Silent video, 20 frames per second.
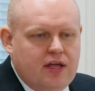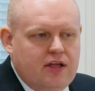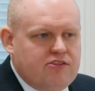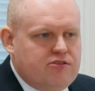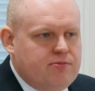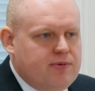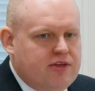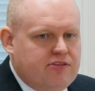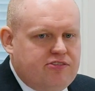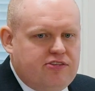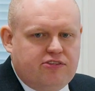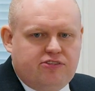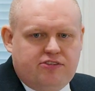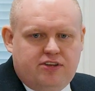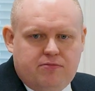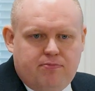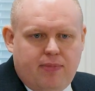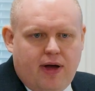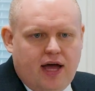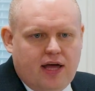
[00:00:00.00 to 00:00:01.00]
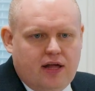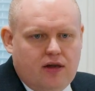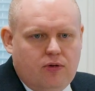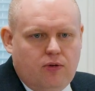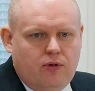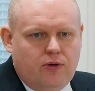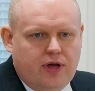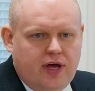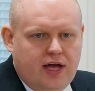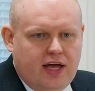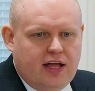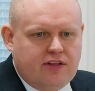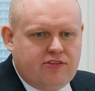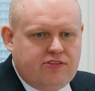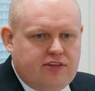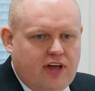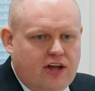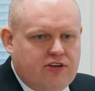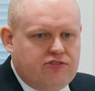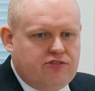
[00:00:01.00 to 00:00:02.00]
to be assisted by a lawyer,
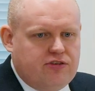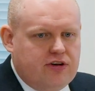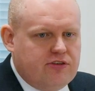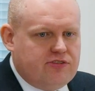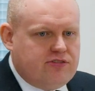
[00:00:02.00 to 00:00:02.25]
etc.